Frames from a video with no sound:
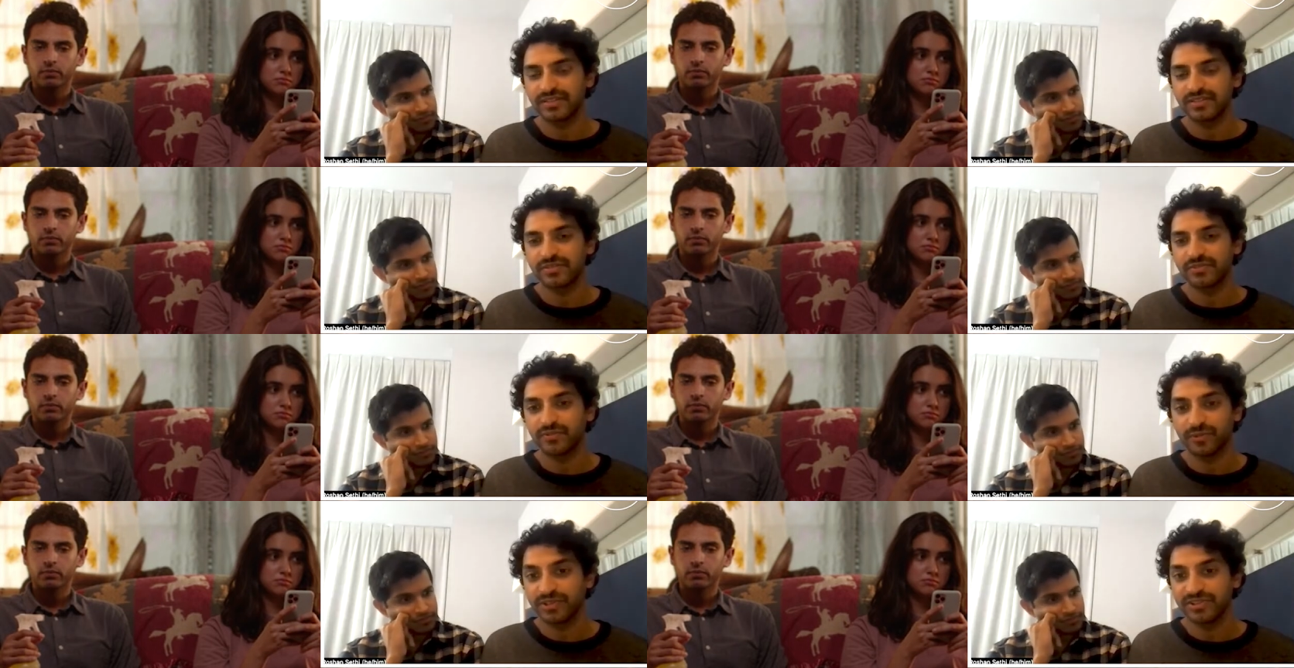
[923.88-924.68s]
Speaker 1: because you were
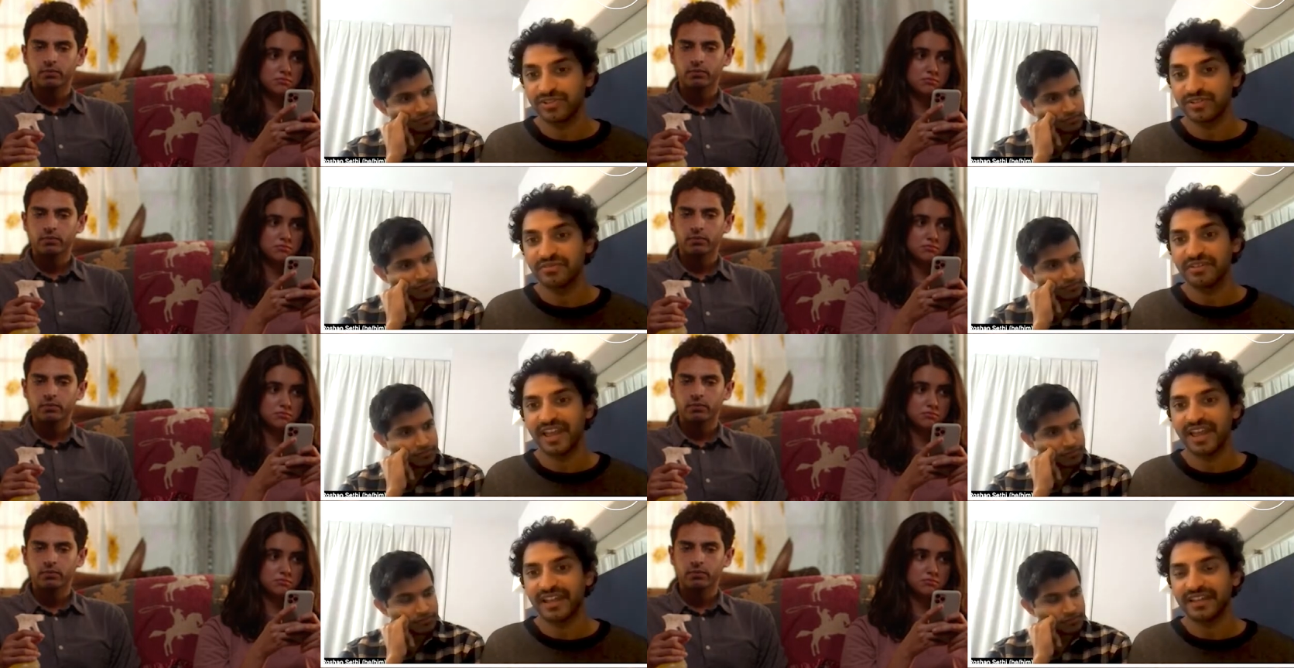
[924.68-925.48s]
forced to
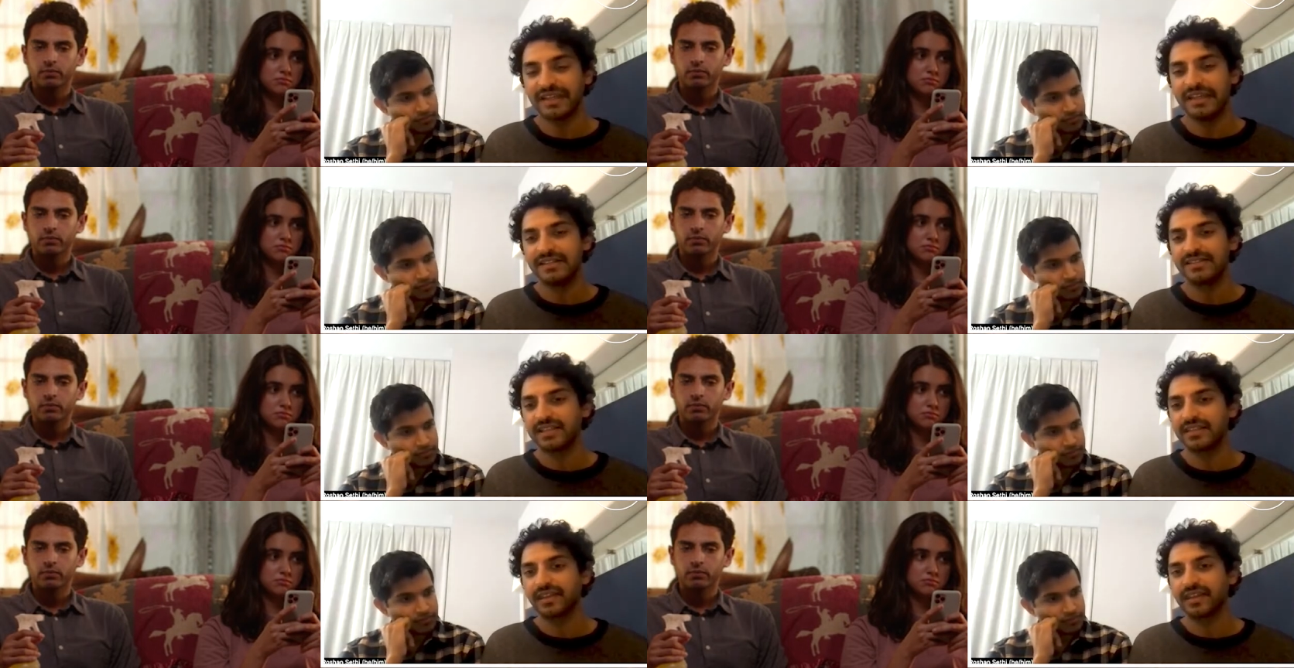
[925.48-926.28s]
and
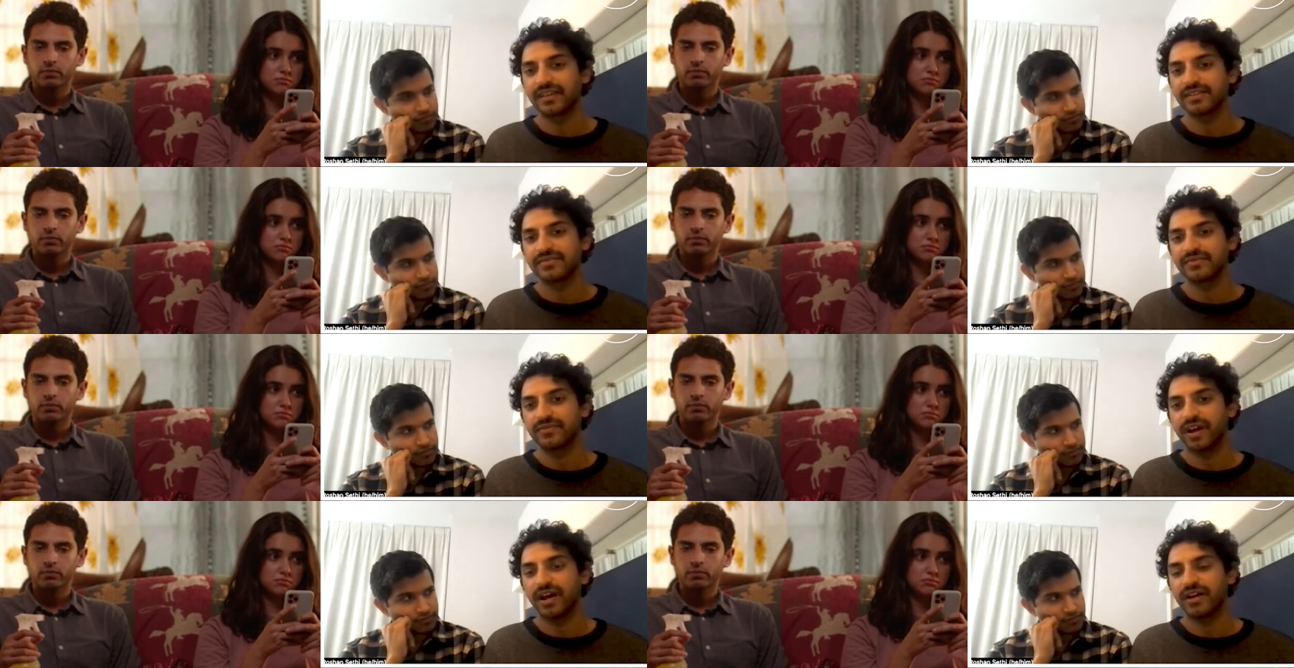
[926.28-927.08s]
see things
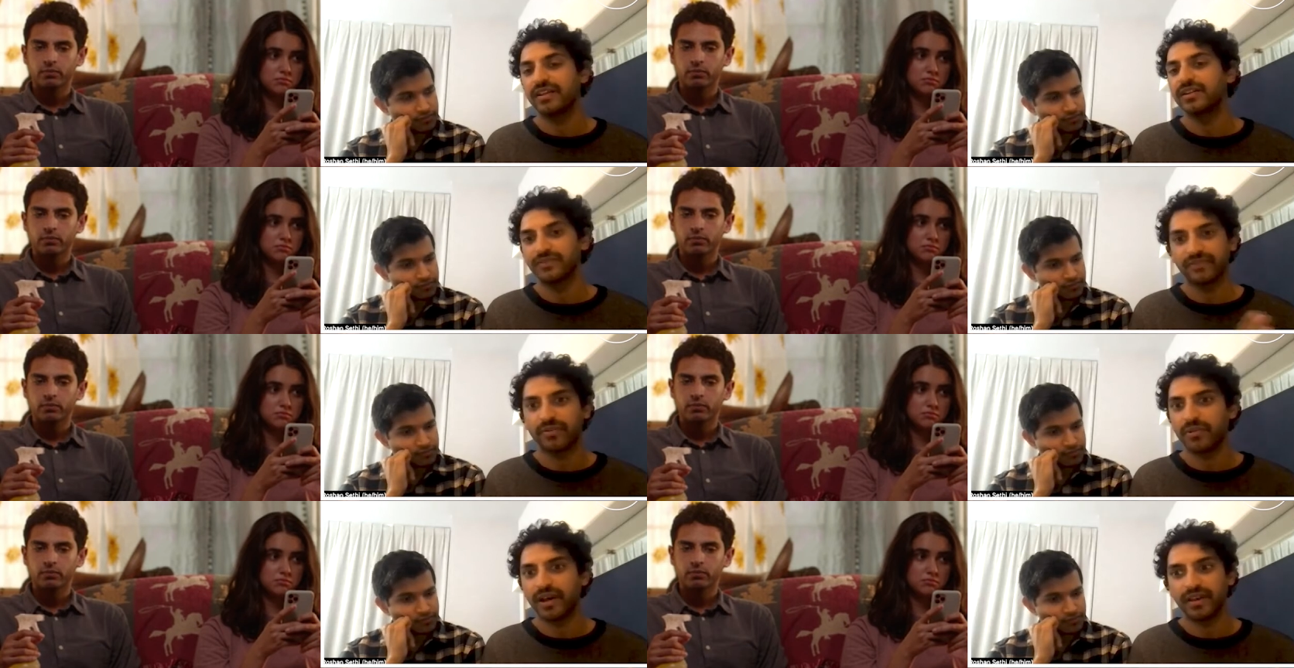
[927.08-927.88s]
uh, in a
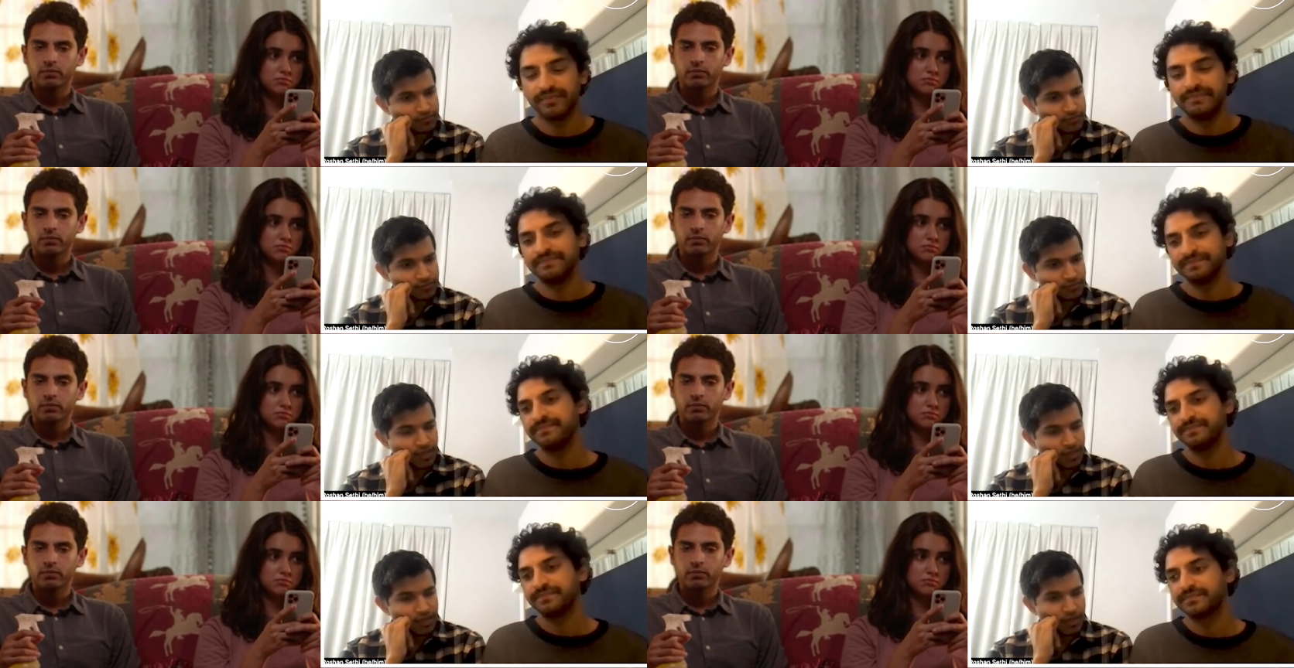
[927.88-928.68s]
different way.
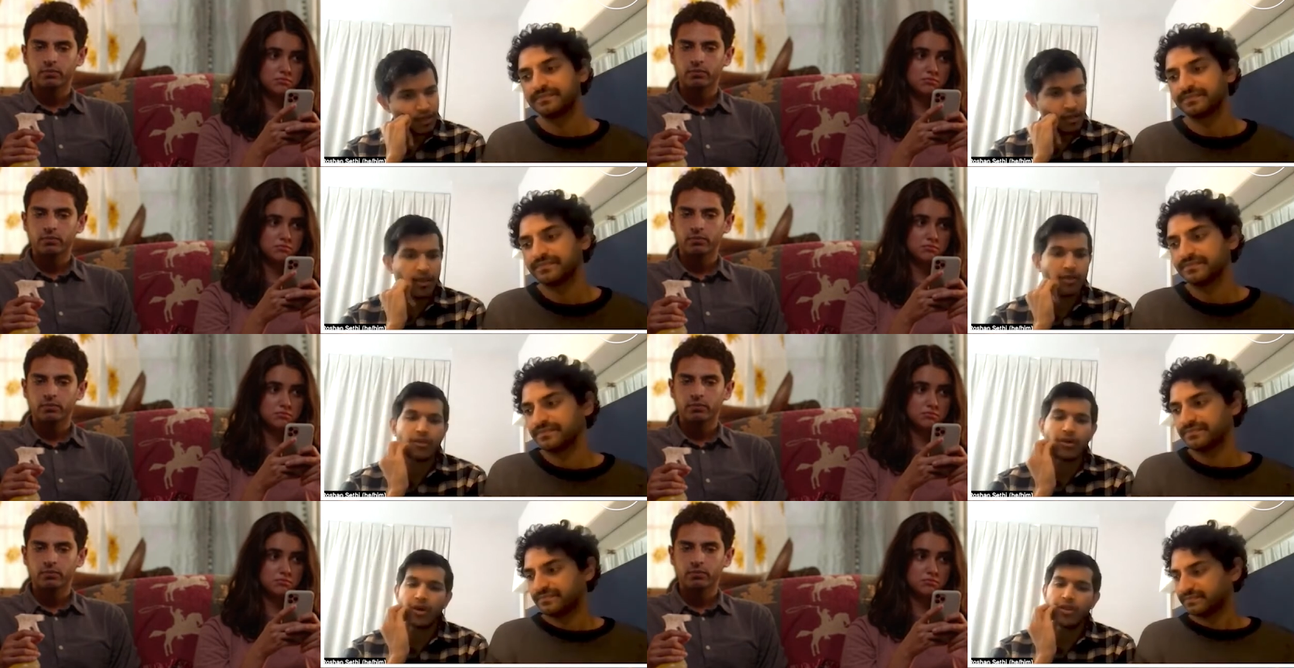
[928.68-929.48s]
Yeah,
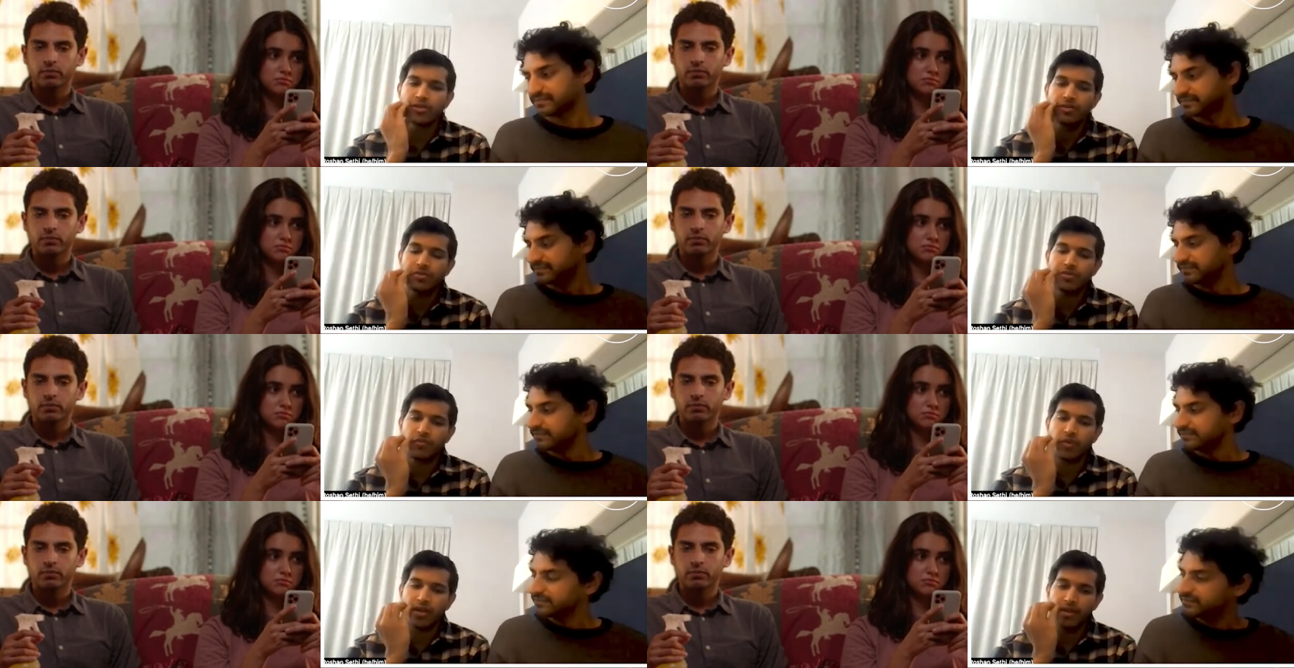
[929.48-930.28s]
Speaker 2: in terms of
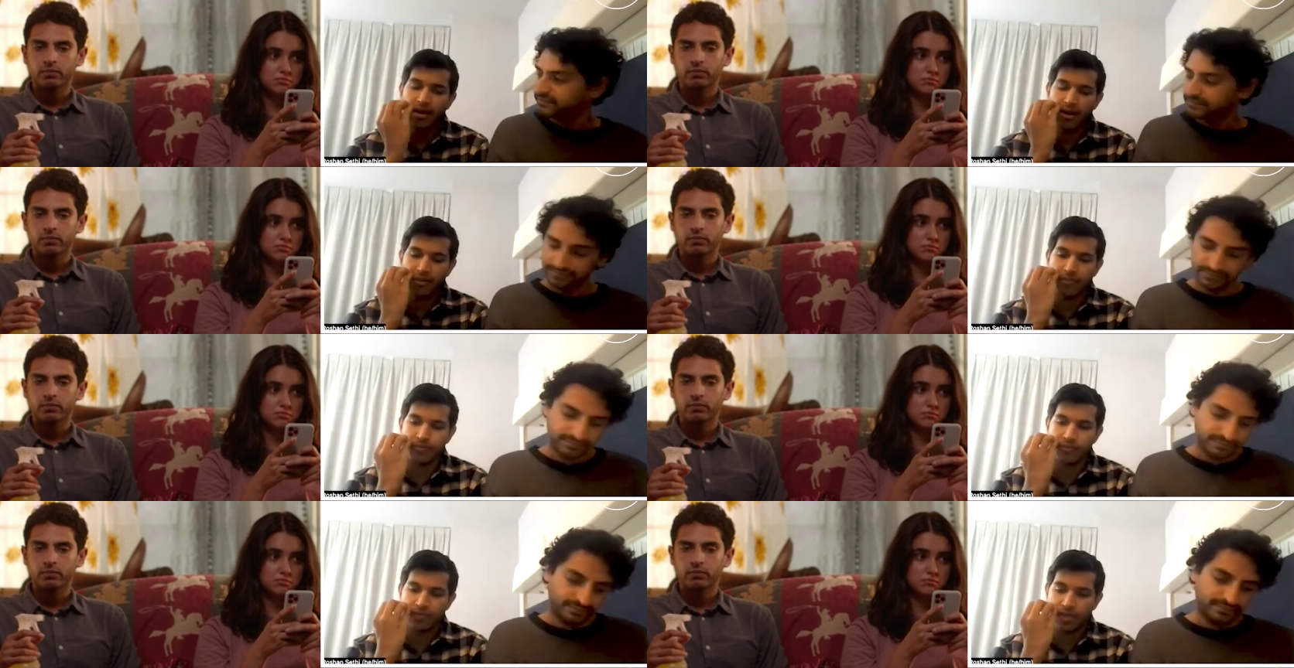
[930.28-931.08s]
what um,